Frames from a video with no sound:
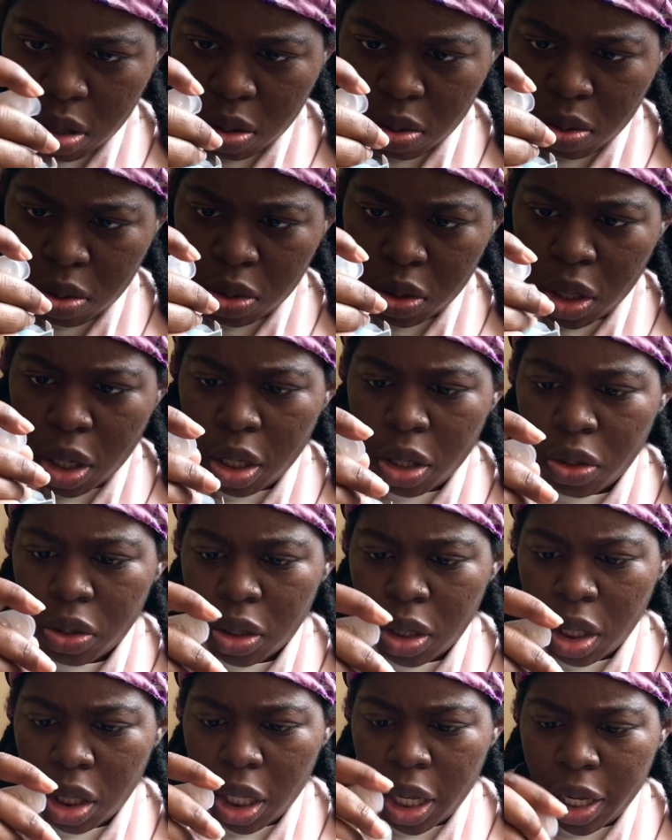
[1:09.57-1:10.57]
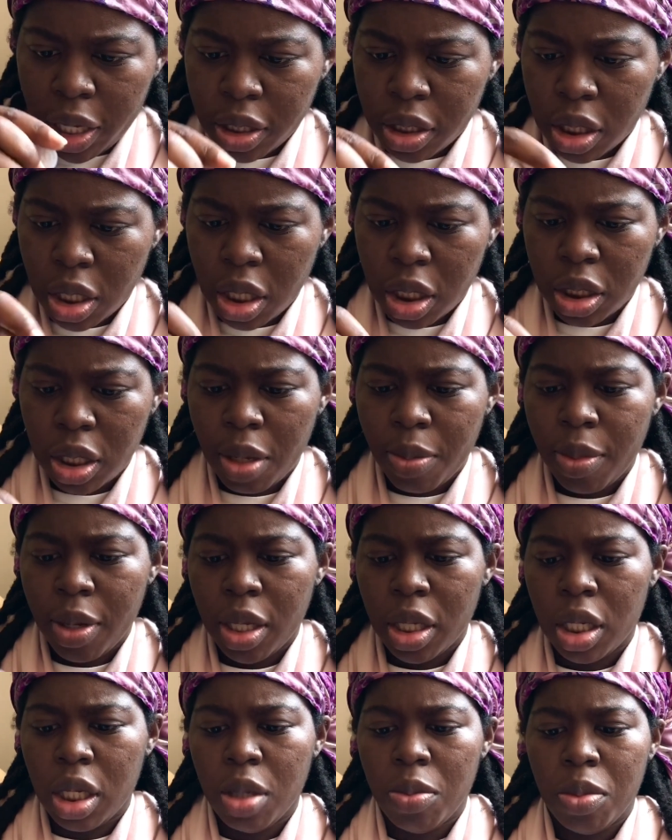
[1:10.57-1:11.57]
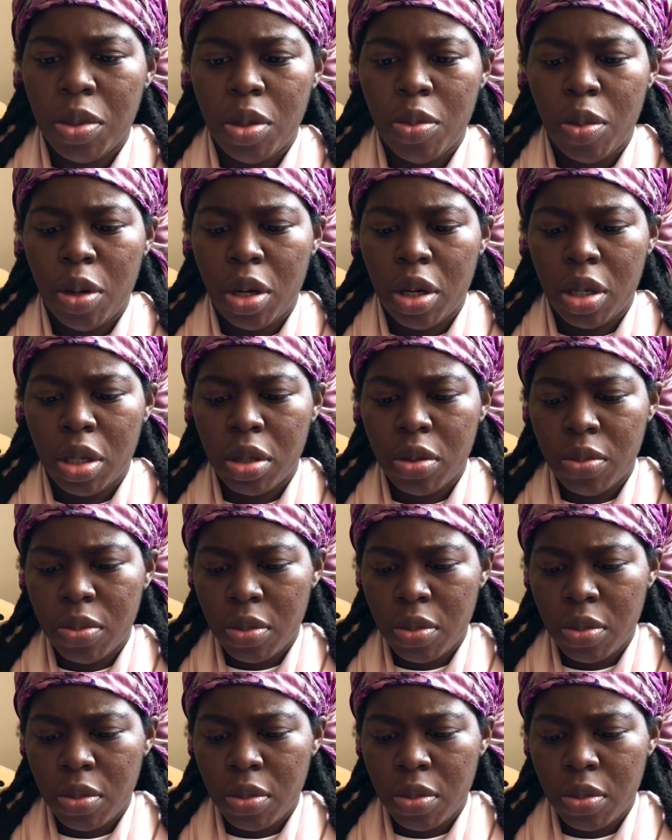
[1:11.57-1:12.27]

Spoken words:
We'll try those on last because I might keep them on.